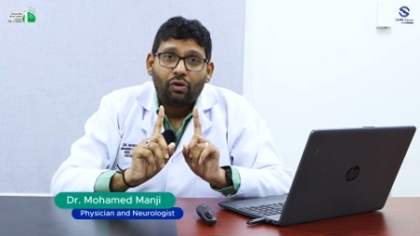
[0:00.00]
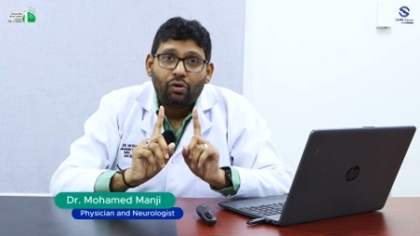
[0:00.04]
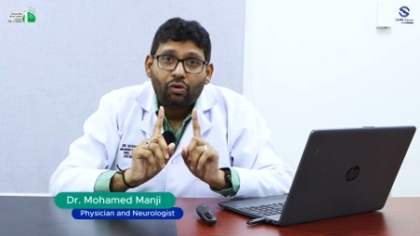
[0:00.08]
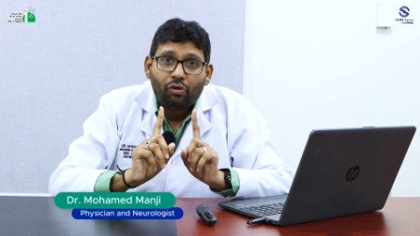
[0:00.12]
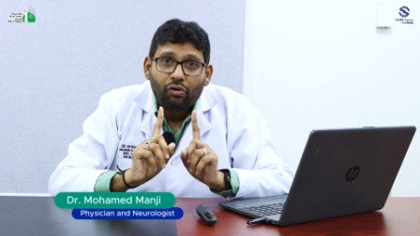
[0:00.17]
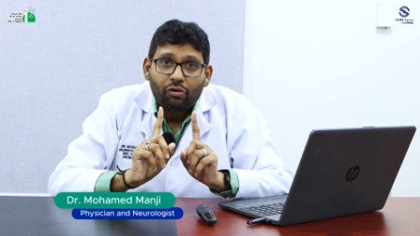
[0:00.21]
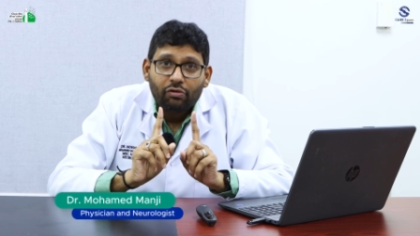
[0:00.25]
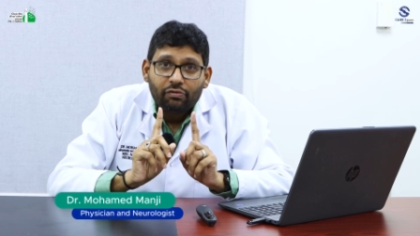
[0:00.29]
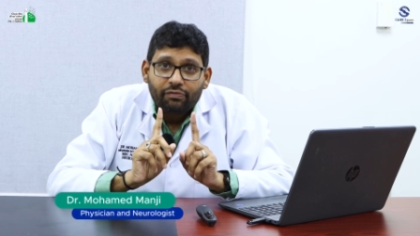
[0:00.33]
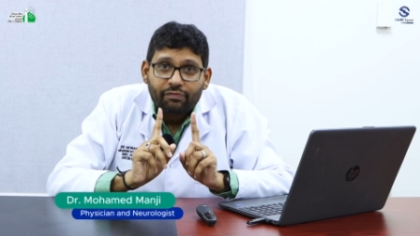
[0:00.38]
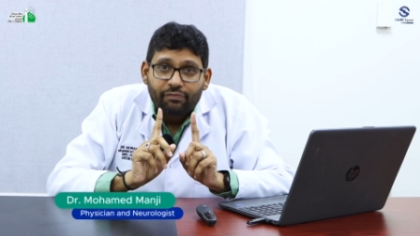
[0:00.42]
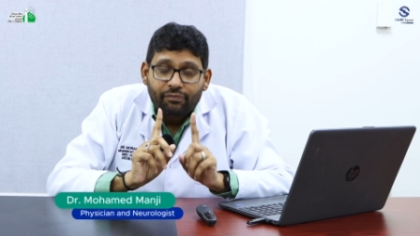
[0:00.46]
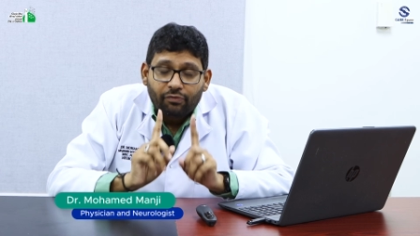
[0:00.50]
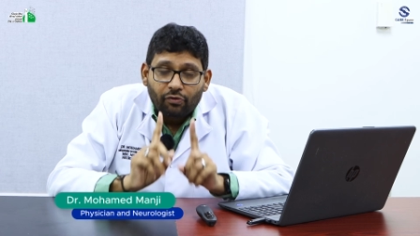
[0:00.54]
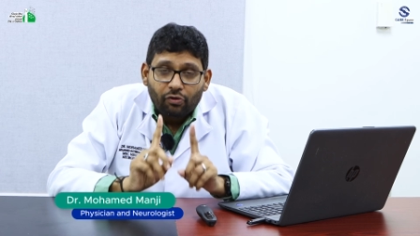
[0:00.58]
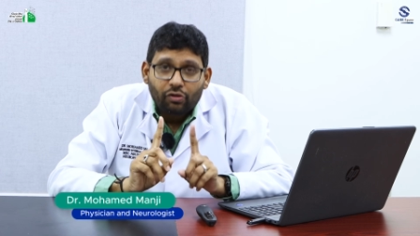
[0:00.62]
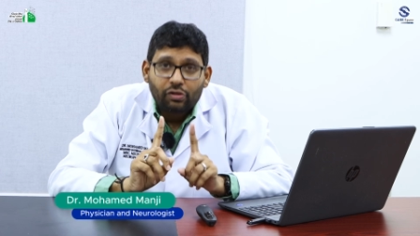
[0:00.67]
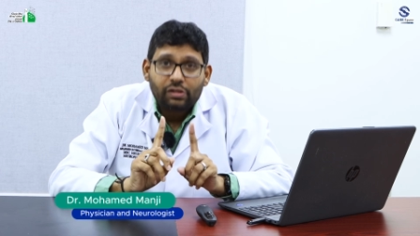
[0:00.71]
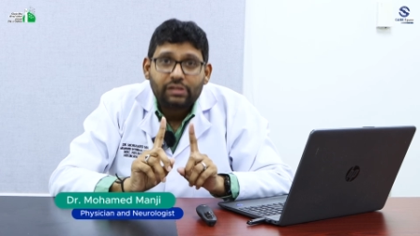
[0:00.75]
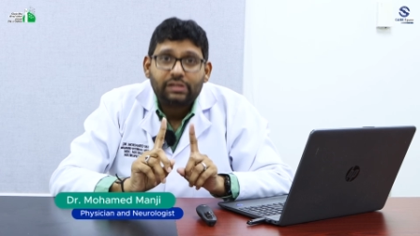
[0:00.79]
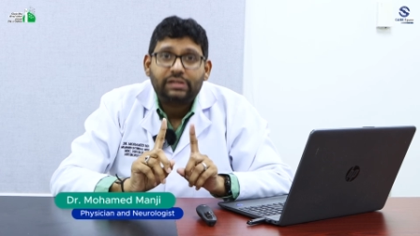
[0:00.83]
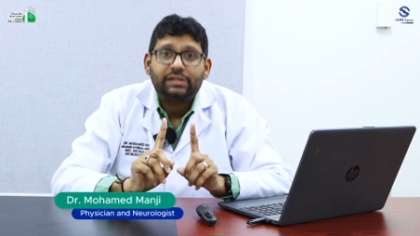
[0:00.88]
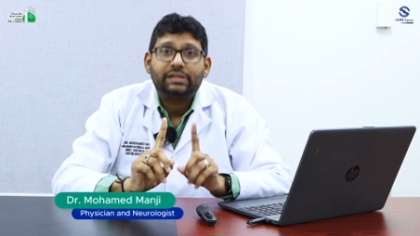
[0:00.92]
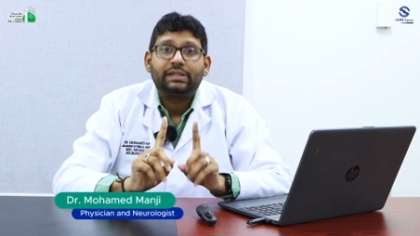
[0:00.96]
All
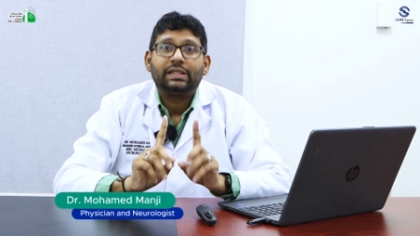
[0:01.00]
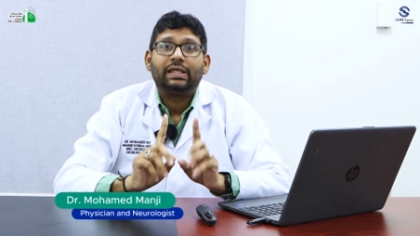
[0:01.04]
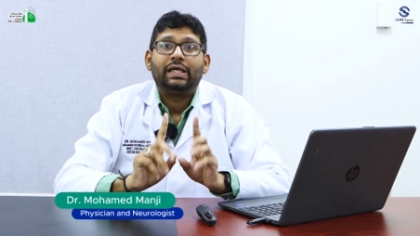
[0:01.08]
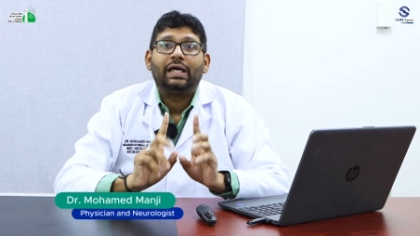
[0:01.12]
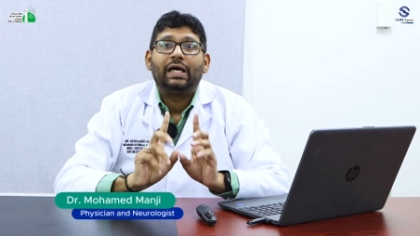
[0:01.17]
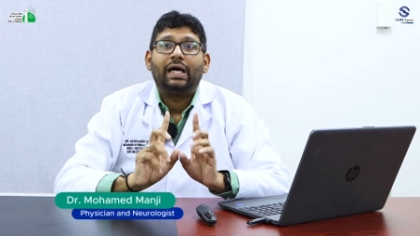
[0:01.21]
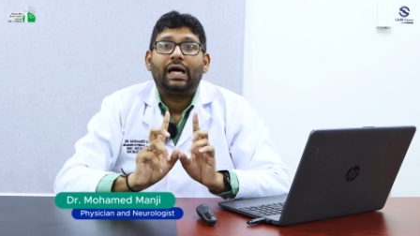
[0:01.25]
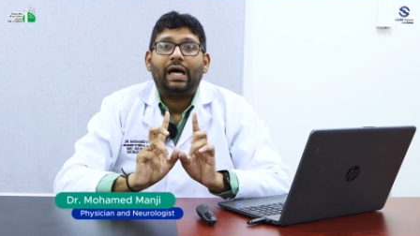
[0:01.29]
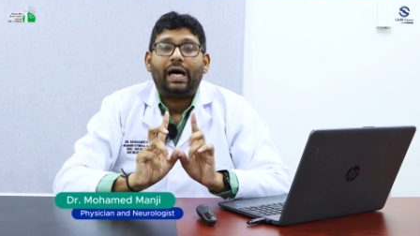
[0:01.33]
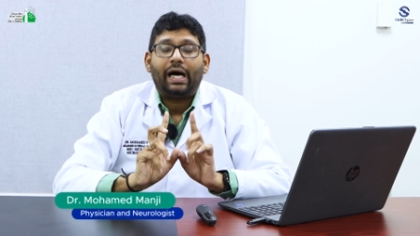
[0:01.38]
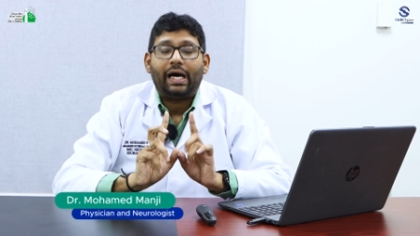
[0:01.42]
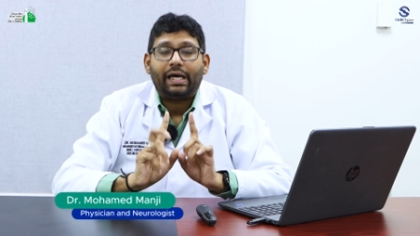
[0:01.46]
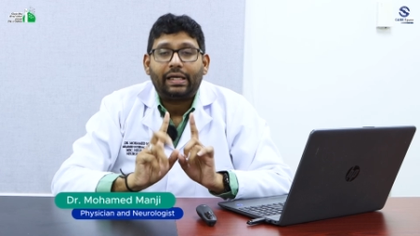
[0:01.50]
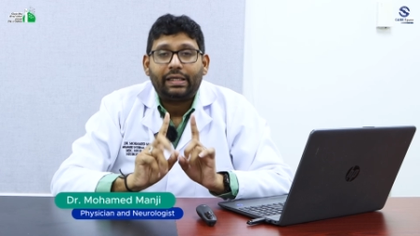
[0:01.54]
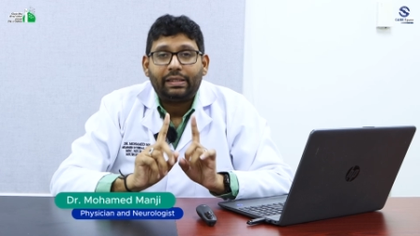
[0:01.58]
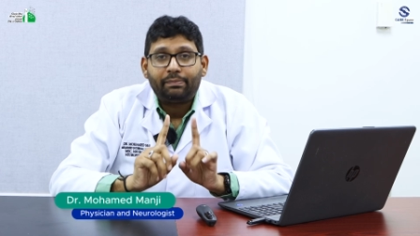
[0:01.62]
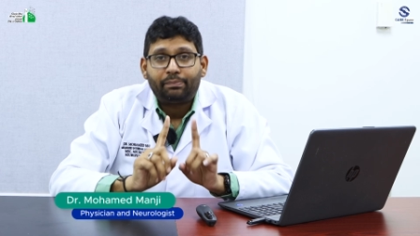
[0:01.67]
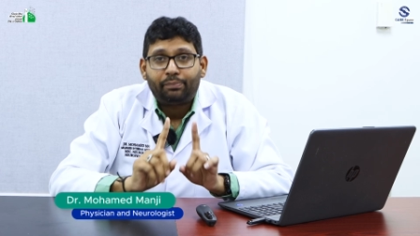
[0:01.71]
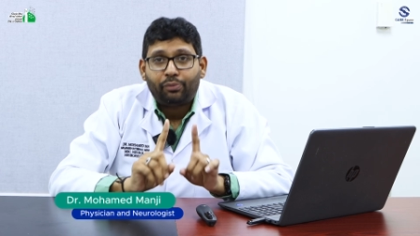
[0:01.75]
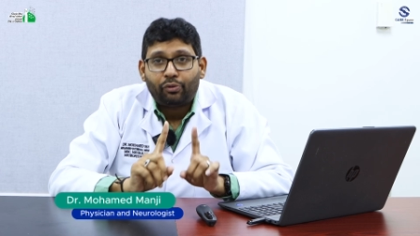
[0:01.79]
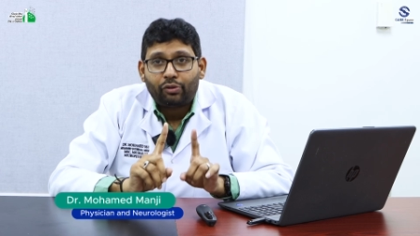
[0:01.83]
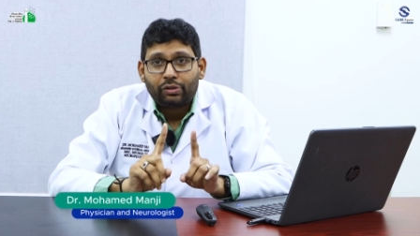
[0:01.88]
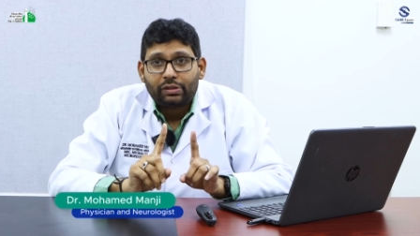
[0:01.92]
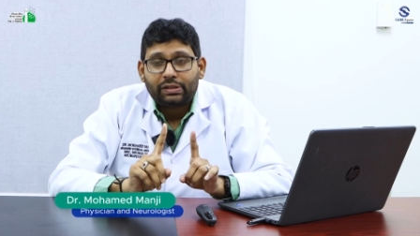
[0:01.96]
falls are
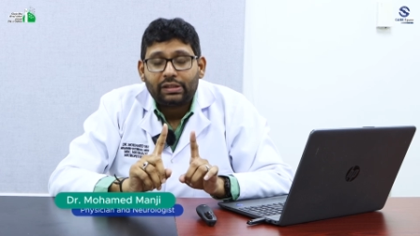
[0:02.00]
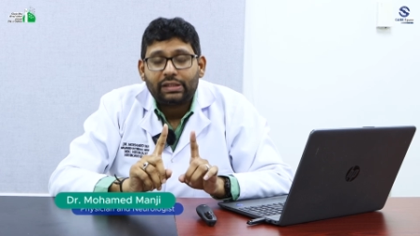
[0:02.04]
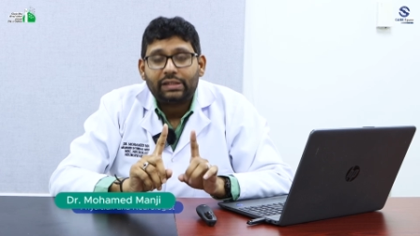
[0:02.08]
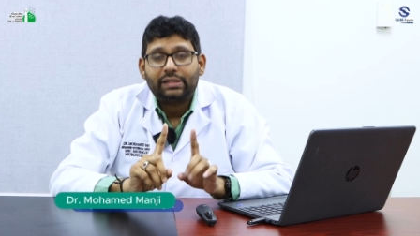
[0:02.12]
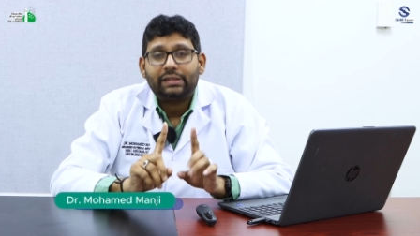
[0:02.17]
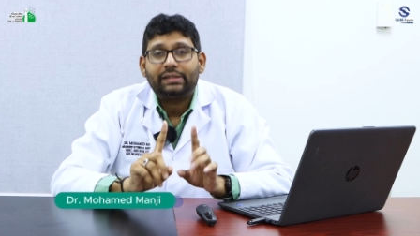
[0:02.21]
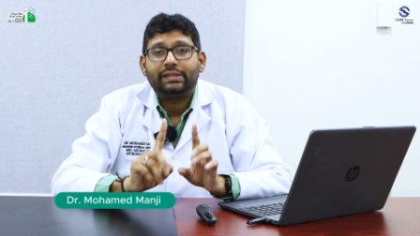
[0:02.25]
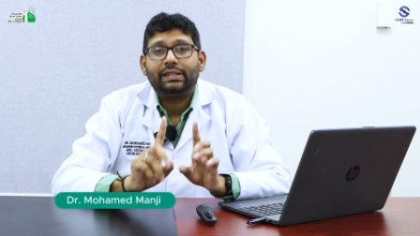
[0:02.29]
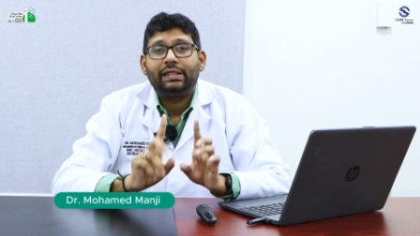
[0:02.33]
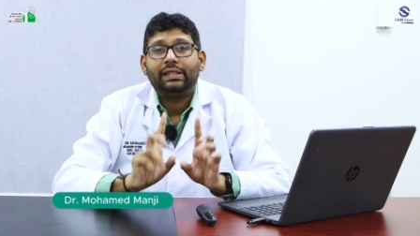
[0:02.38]
important,